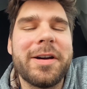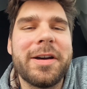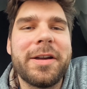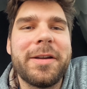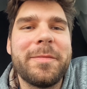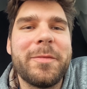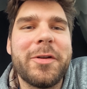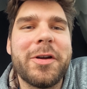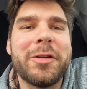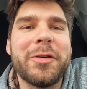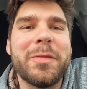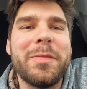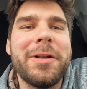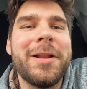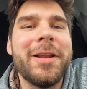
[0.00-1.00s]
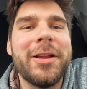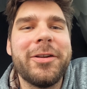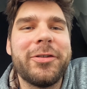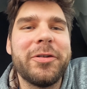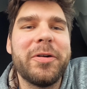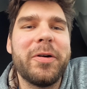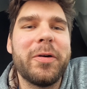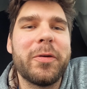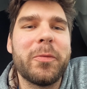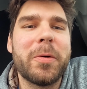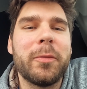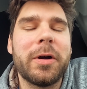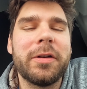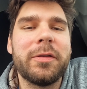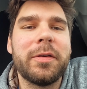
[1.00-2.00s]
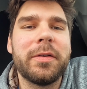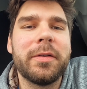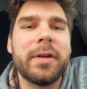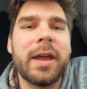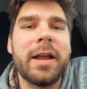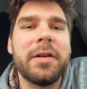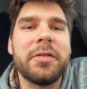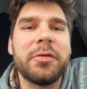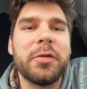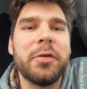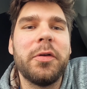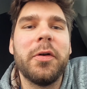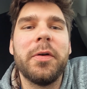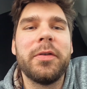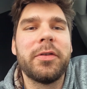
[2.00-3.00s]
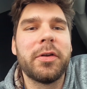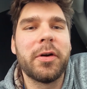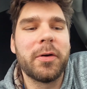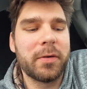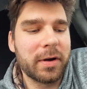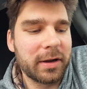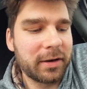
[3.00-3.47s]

I am not completely sure what else to do, so I